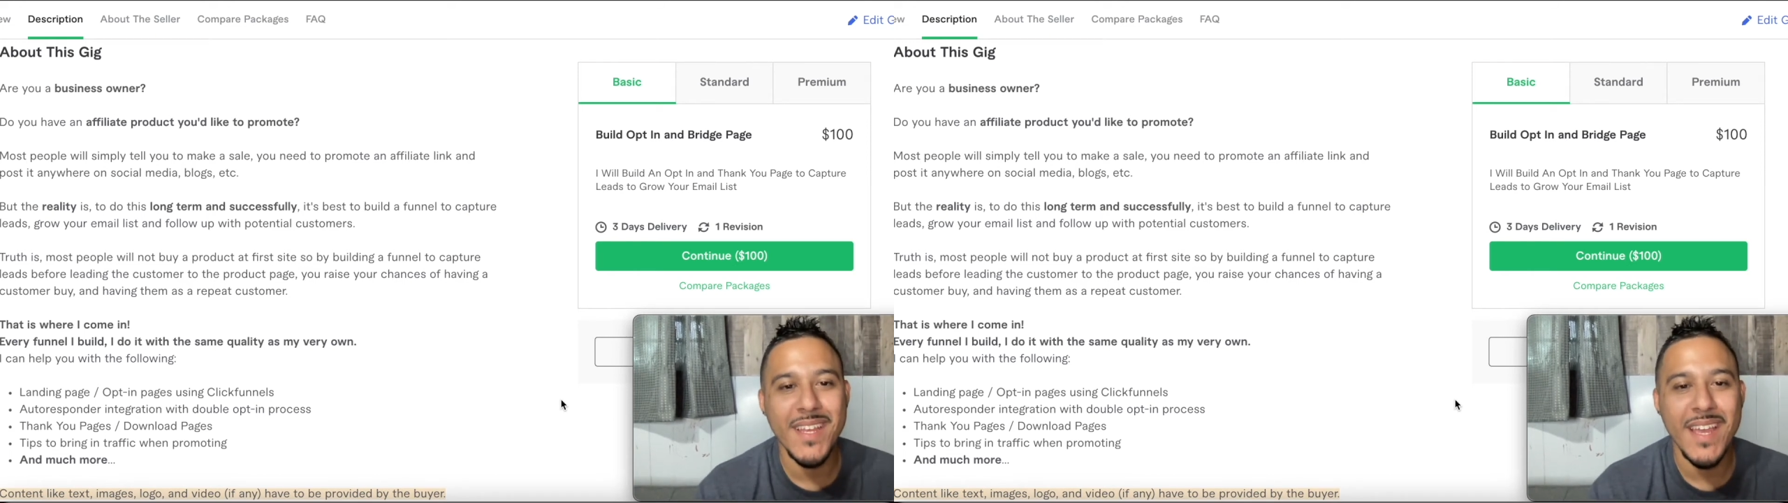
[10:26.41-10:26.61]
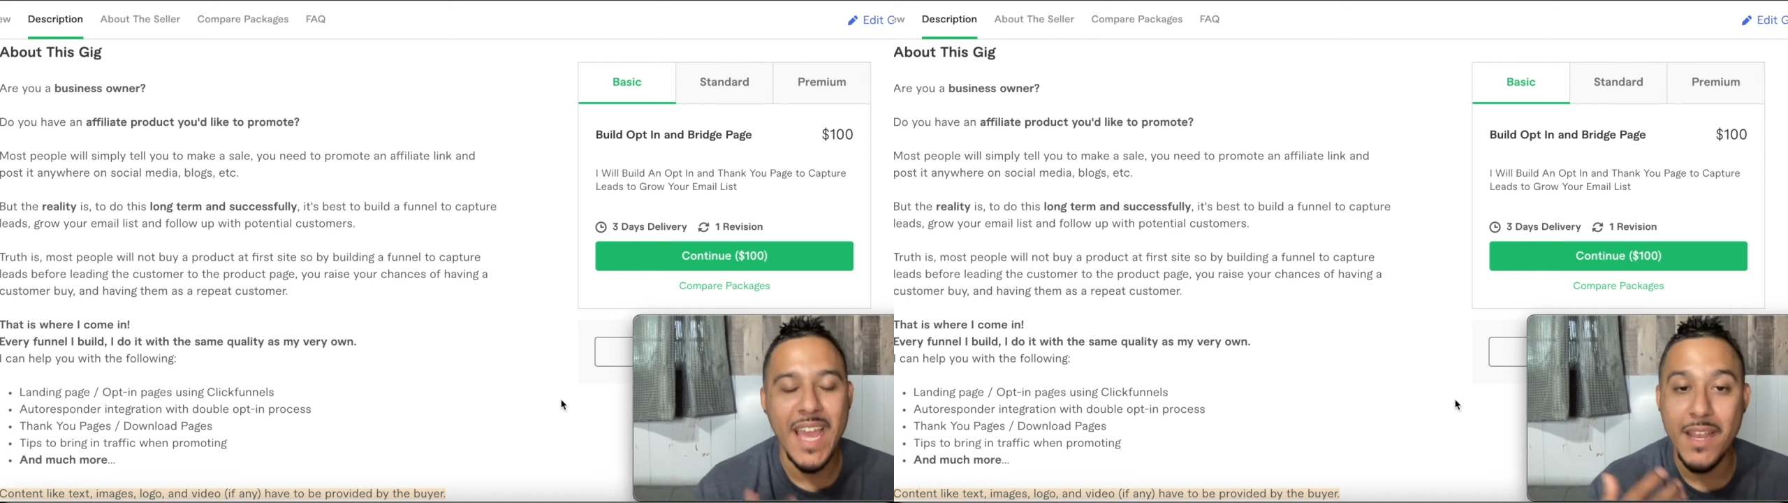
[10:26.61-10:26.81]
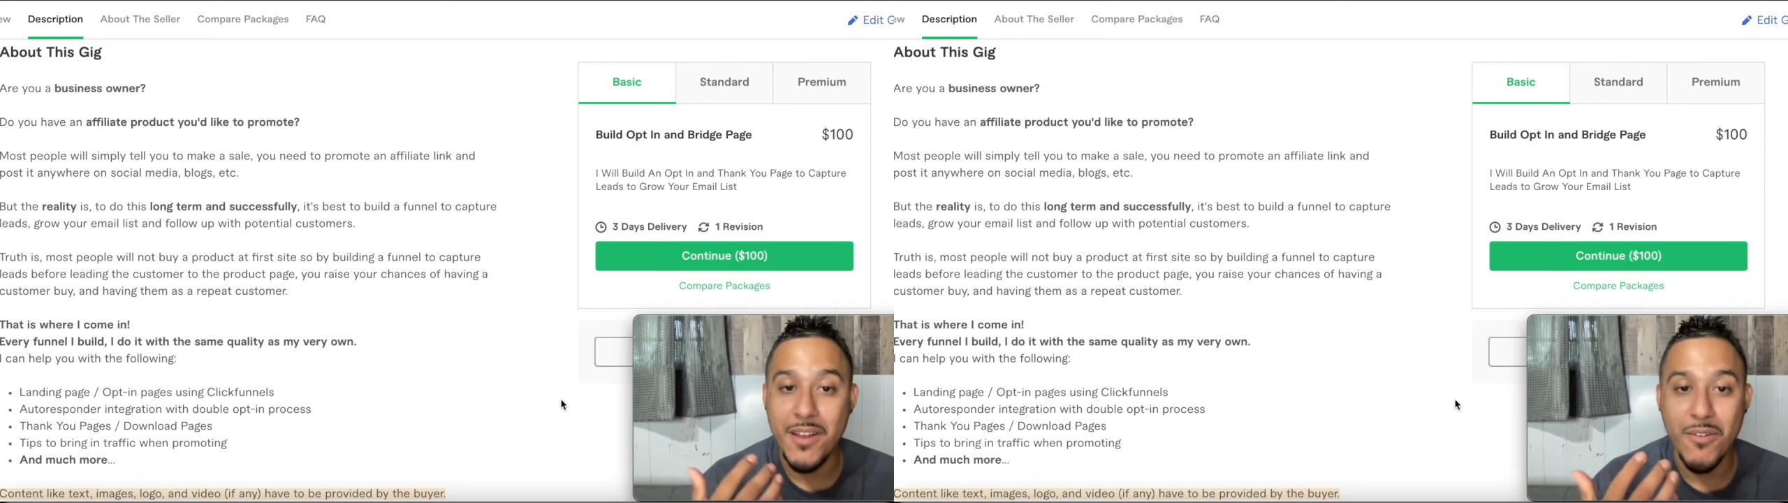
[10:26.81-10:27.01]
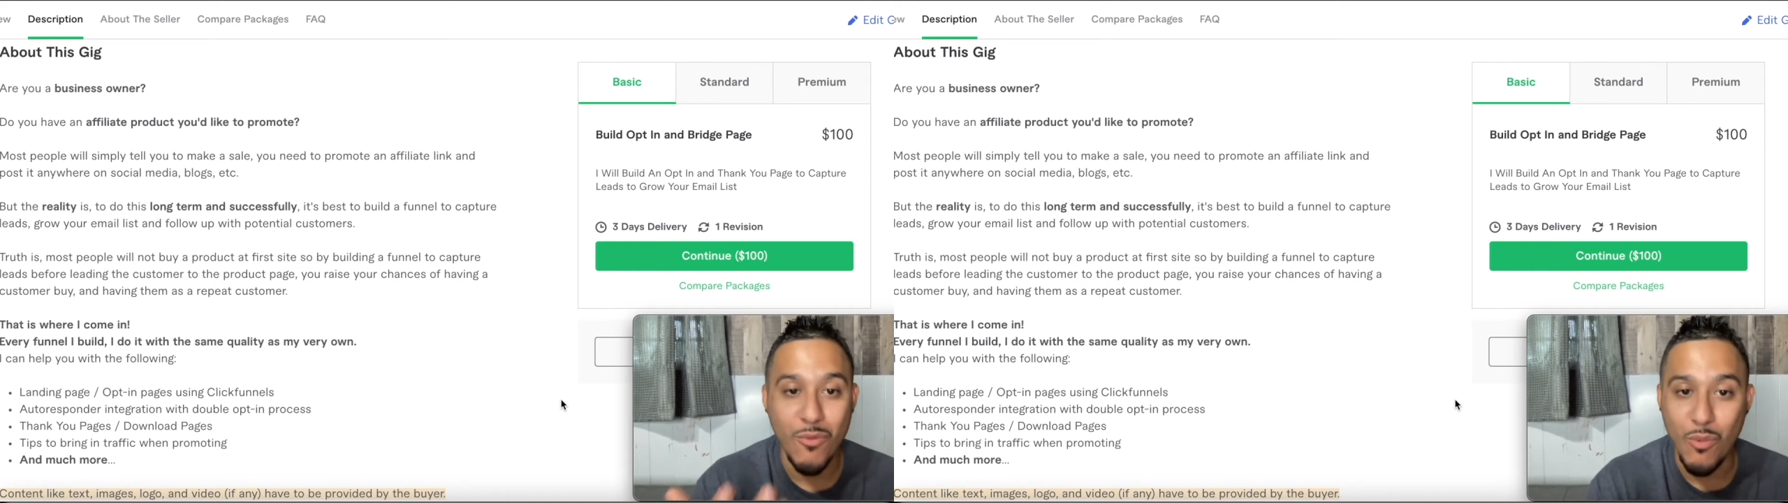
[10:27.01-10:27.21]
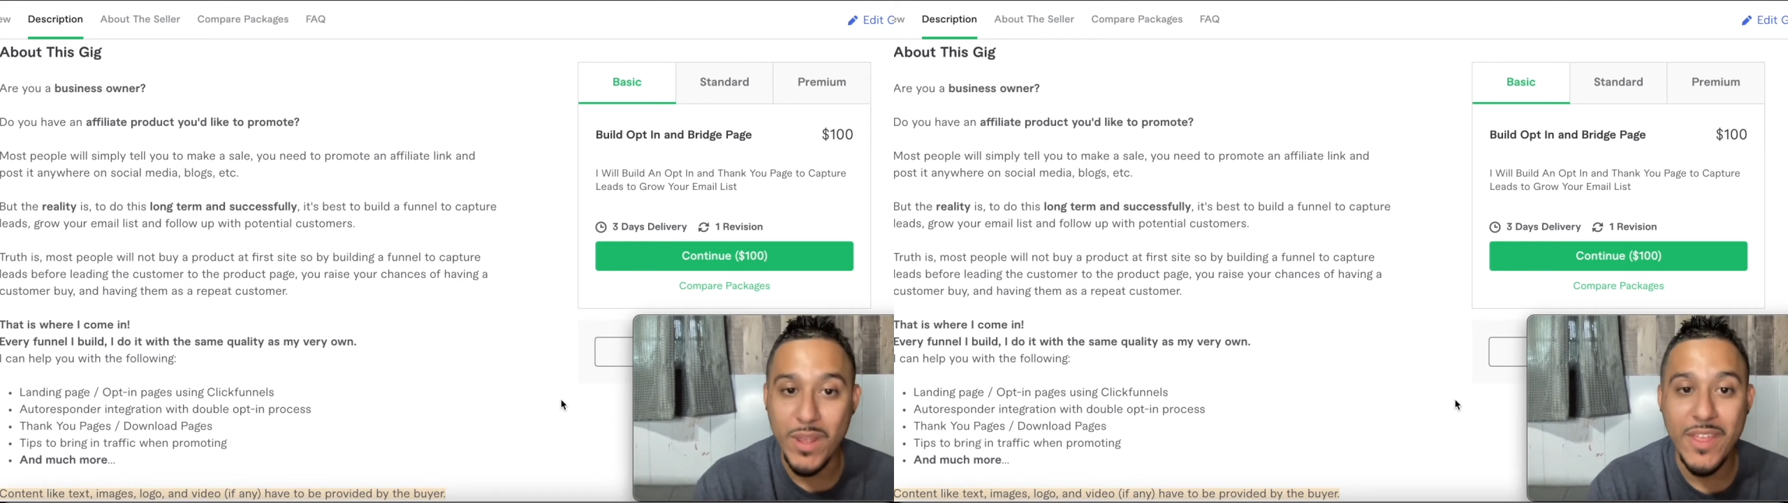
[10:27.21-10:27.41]
and
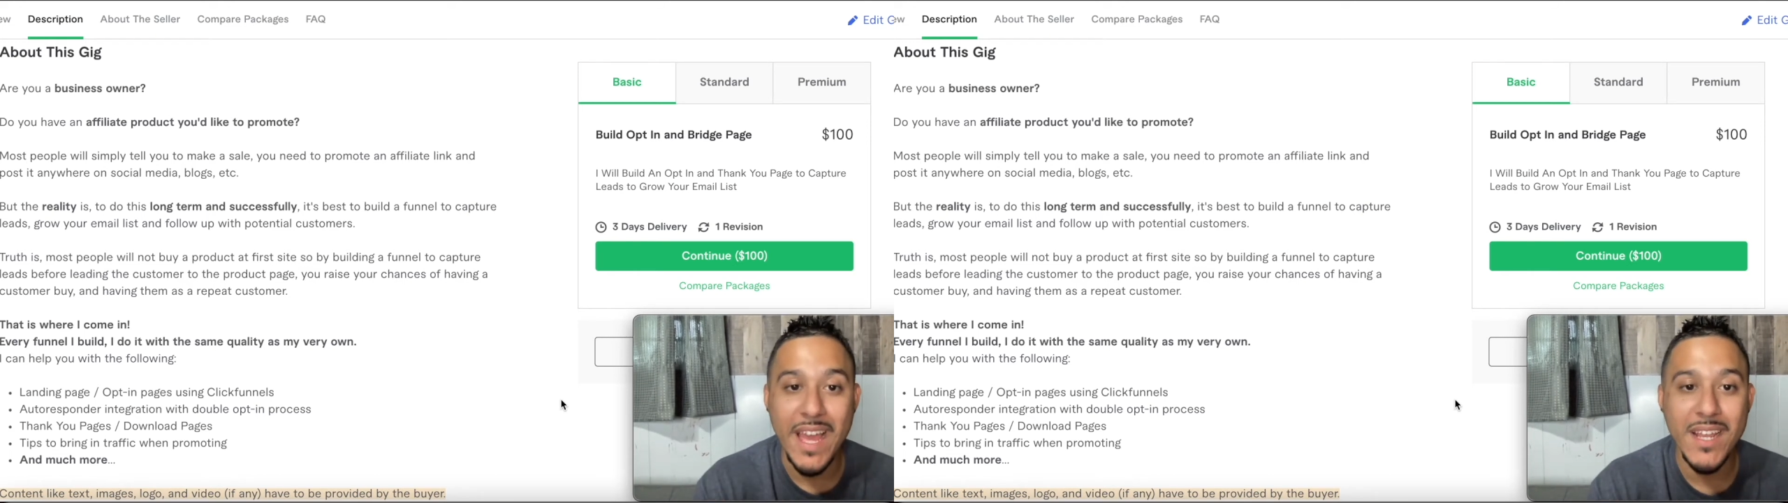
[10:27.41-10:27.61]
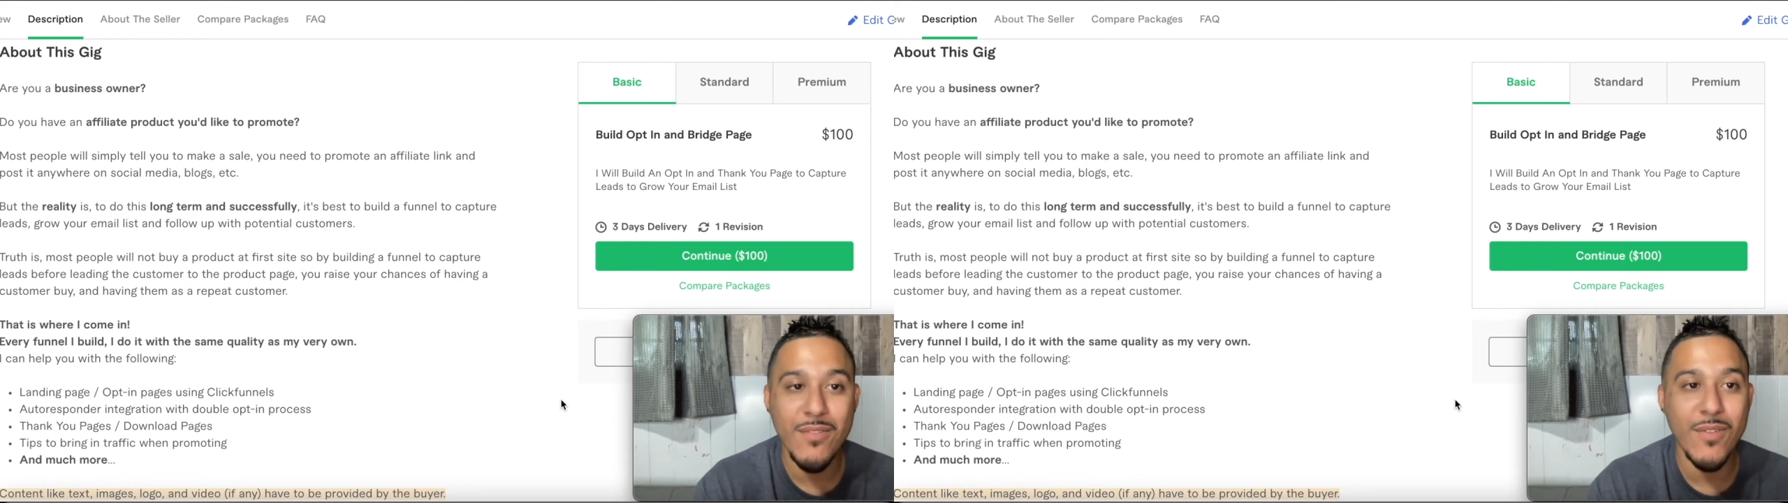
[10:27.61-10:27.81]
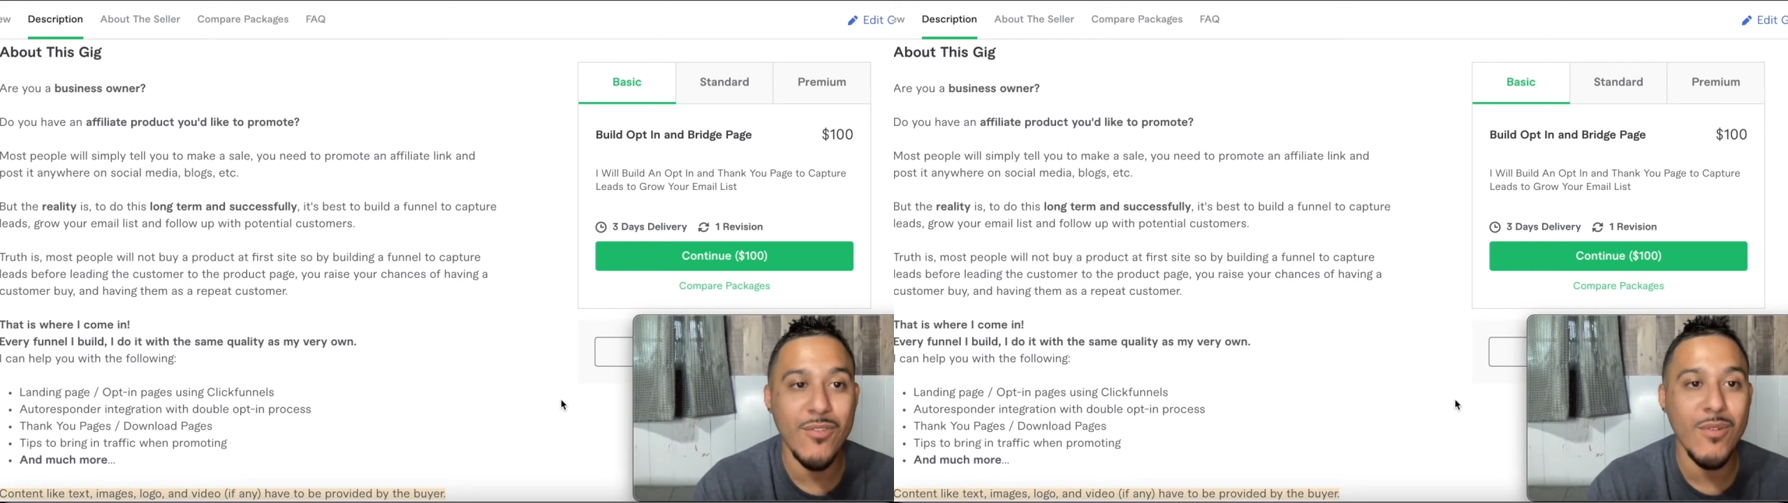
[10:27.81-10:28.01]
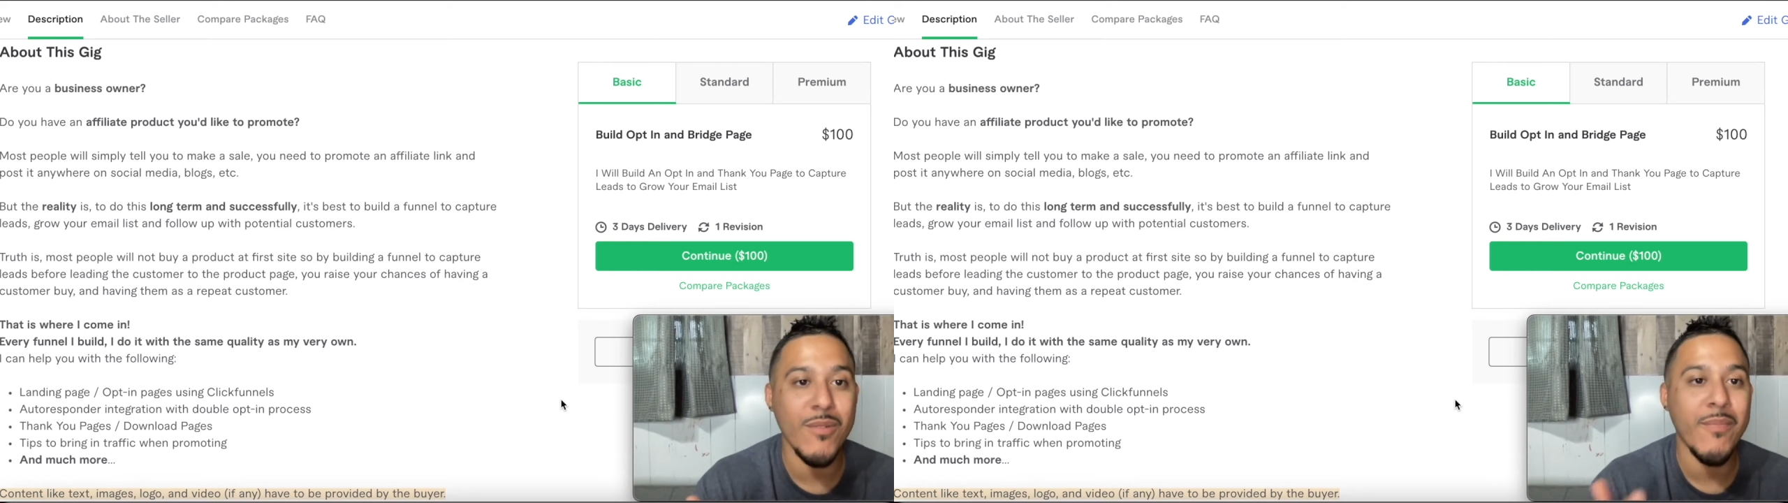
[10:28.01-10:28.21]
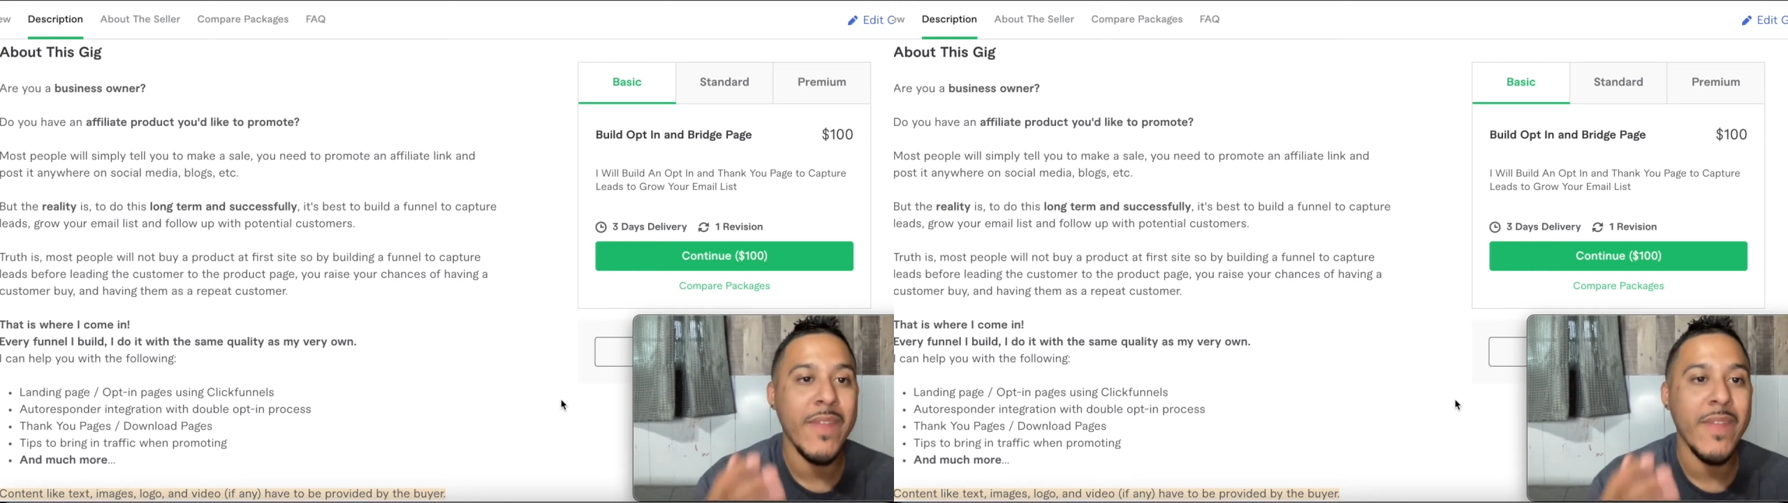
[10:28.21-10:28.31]
with Alex Fazzulo,